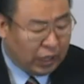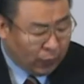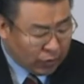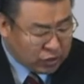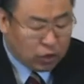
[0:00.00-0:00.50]

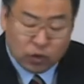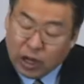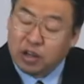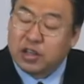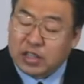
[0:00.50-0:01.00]
God
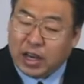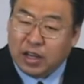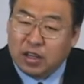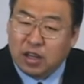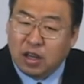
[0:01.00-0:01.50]
said
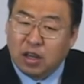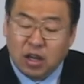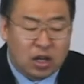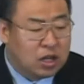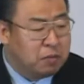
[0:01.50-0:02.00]
that the
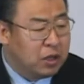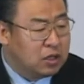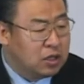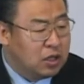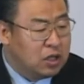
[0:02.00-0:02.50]

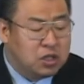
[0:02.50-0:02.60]
murderer